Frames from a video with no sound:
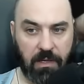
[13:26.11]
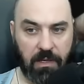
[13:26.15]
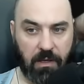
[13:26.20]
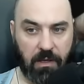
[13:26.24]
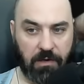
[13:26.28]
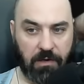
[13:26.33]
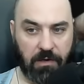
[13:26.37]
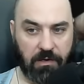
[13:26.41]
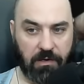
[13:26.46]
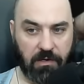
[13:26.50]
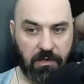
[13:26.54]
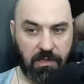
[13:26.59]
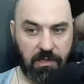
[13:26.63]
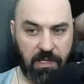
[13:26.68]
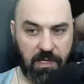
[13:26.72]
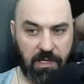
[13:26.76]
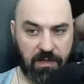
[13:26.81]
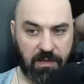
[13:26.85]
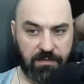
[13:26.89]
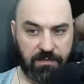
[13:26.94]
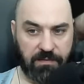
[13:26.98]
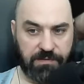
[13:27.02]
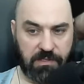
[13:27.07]
On our
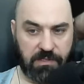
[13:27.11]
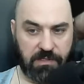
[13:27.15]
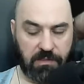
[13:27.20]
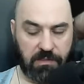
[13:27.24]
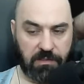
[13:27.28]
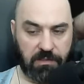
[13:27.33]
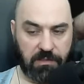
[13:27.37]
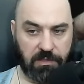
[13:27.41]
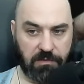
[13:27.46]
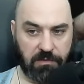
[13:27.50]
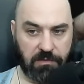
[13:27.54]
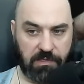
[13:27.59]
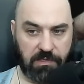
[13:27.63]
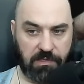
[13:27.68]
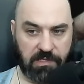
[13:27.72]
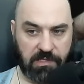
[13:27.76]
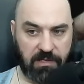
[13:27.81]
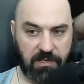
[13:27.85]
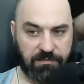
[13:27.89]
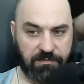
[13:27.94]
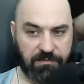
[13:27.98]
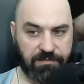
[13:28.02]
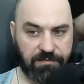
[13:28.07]
gloves, you're just
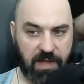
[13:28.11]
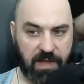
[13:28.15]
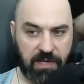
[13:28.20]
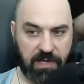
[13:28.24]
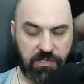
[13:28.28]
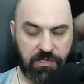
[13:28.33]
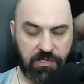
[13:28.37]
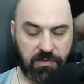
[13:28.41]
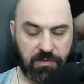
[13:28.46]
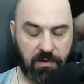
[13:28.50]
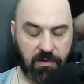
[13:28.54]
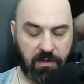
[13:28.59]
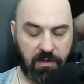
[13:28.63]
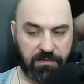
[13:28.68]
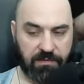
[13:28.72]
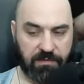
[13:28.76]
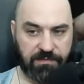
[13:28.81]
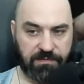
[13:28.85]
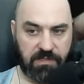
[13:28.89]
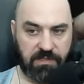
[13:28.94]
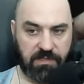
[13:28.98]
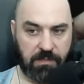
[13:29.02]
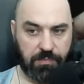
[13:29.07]
going to fracture
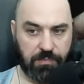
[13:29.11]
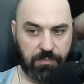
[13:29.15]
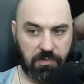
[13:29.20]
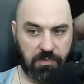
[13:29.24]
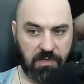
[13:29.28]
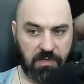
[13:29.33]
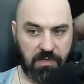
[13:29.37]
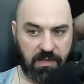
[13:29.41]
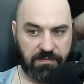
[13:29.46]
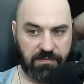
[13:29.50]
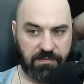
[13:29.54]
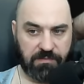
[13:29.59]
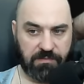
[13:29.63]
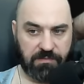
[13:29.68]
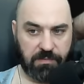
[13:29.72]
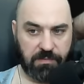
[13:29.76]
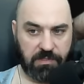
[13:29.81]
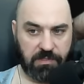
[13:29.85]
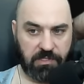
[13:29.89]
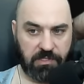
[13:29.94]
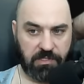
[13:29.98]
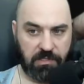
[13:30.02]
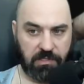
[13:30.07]
off Temple Gloves
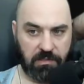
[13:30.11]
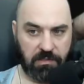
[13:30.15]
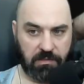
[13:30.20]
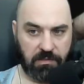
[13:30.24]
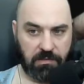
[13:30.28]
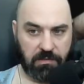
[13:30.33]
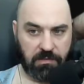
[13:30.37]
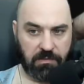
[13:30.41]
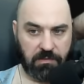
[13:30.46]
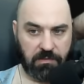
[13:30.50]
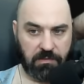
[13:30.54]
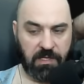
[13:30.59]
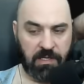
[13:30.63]
with Chilled,